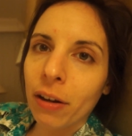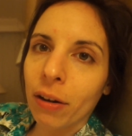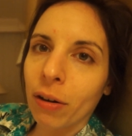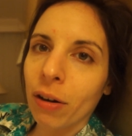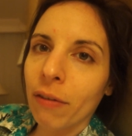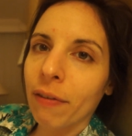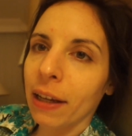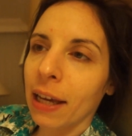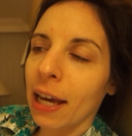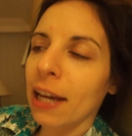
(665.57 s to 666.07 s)
or
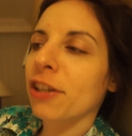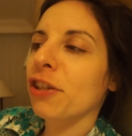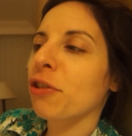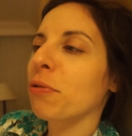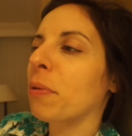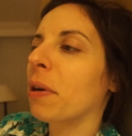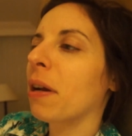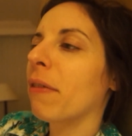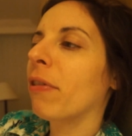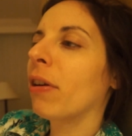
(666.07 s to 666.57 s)
a vacation
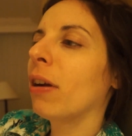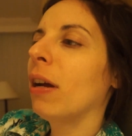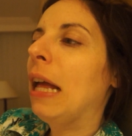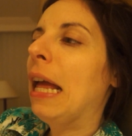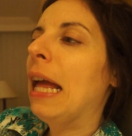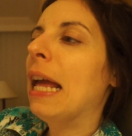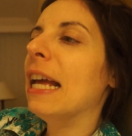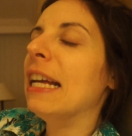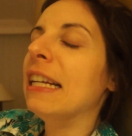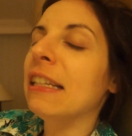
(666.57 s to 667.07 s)
or whatever
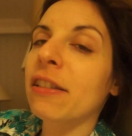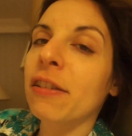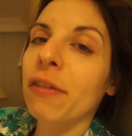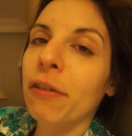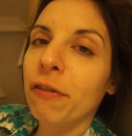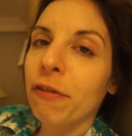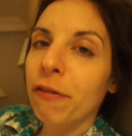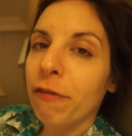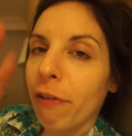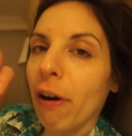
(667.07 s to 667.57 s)
is
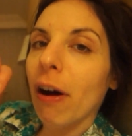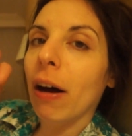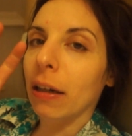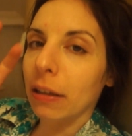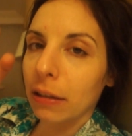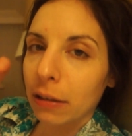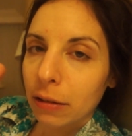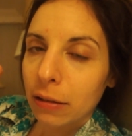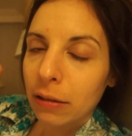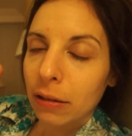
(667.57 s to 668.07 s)

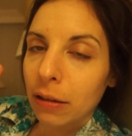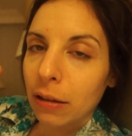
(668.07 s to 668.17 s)
fun.